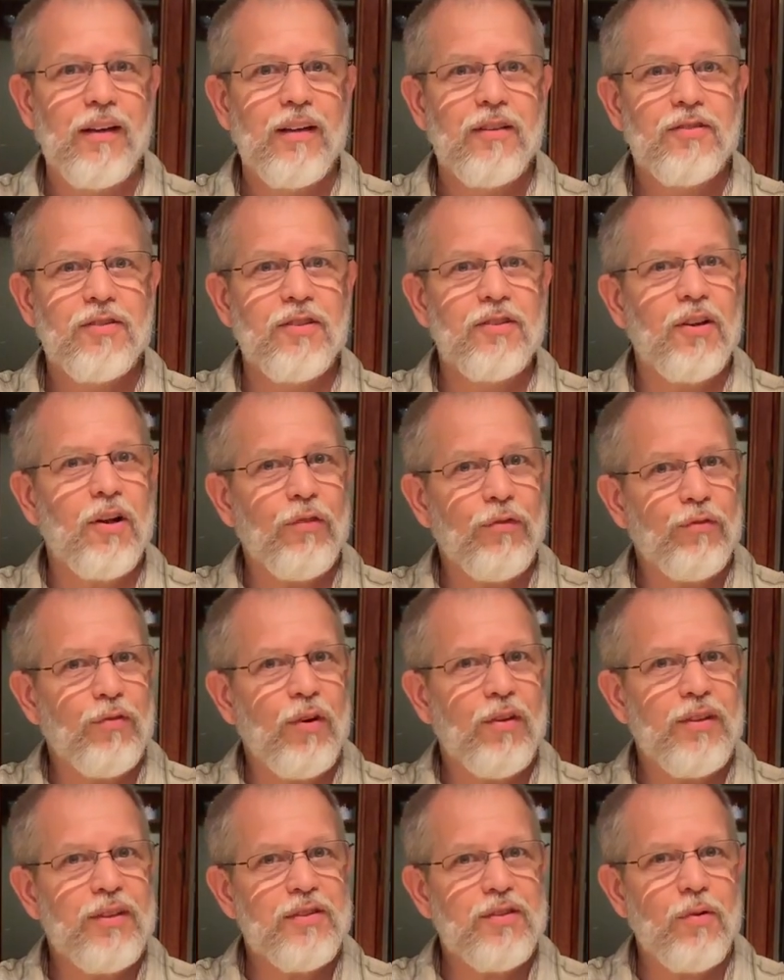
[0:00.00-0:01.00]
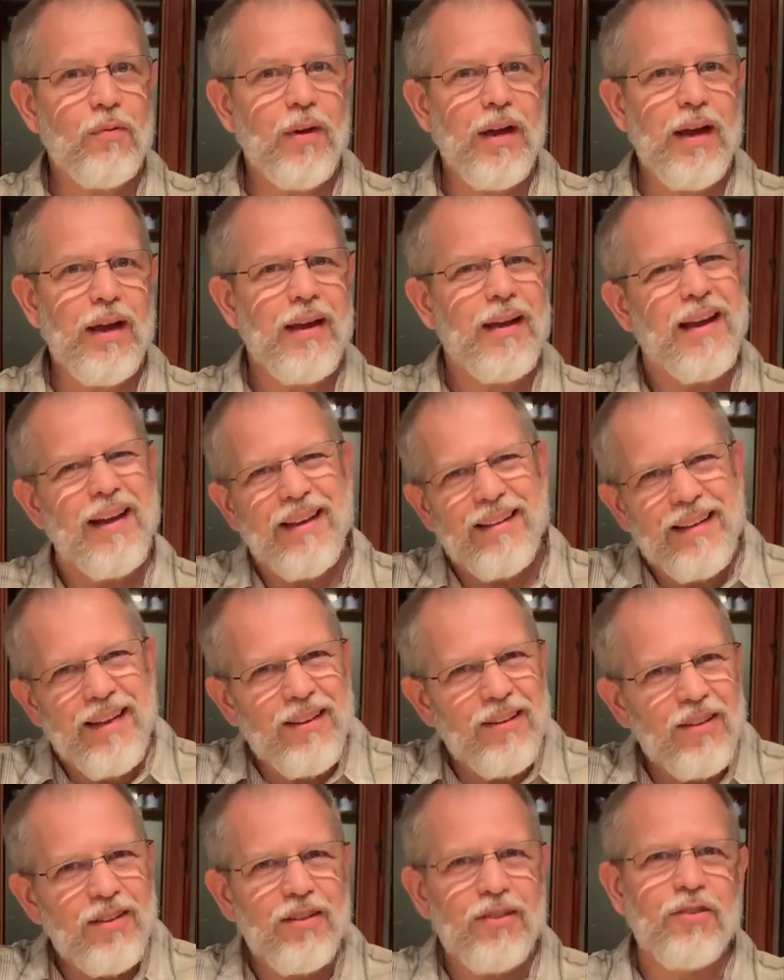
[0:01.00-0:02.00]
So don't throw these away. They
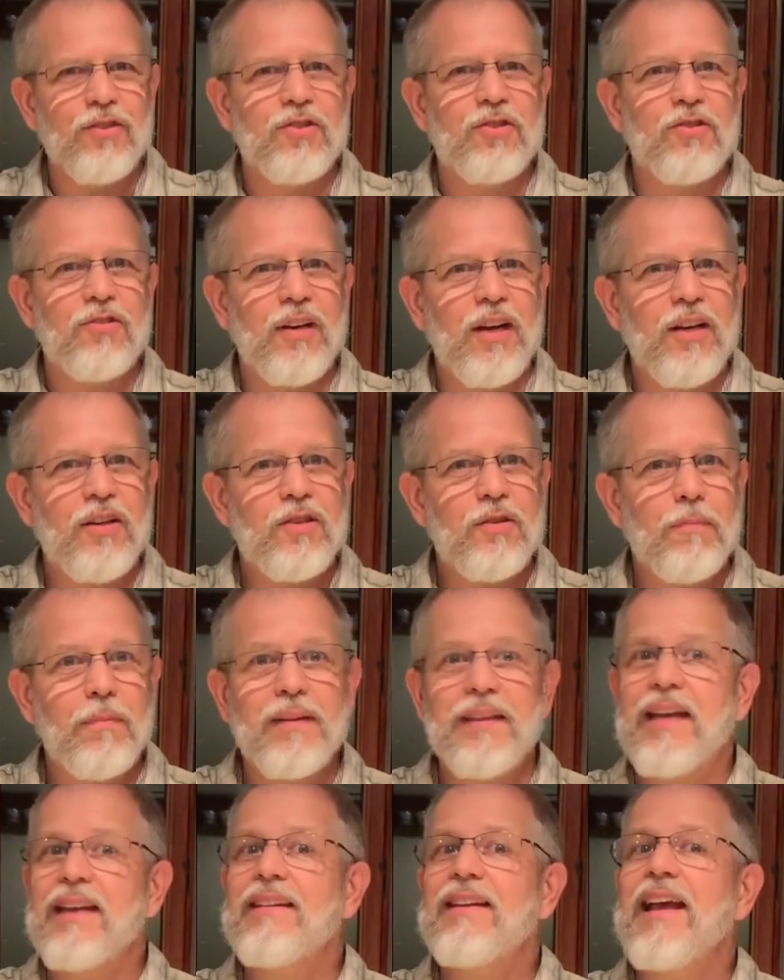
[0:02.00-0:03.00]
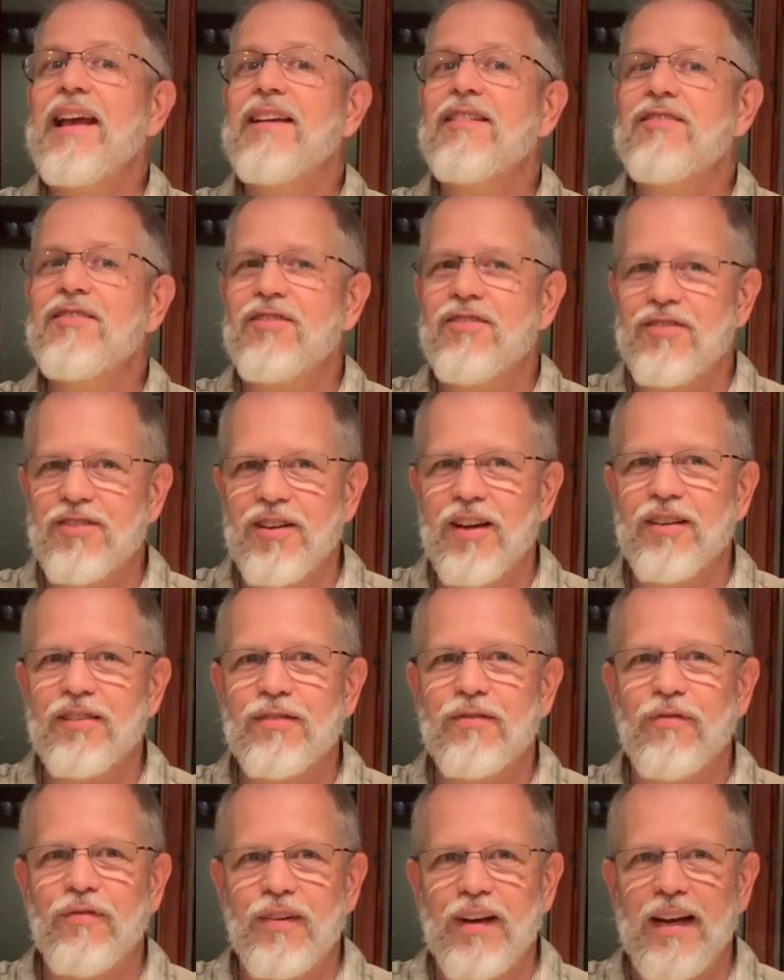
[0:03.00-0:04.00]
look a little strange, but they taste
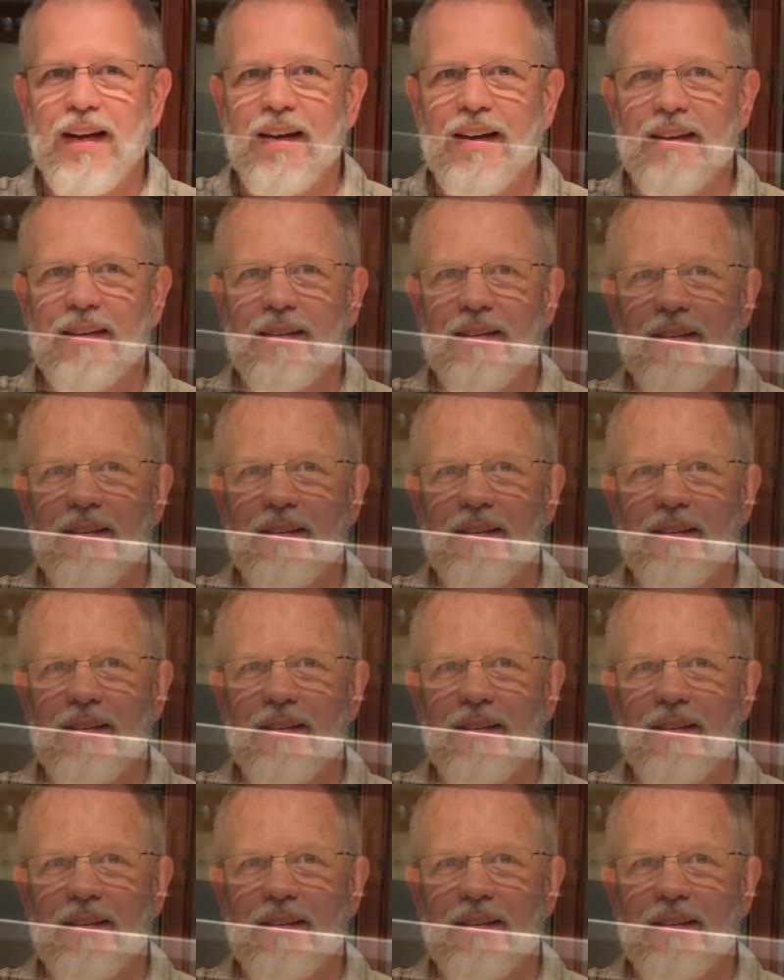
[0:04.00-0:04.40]
just fine.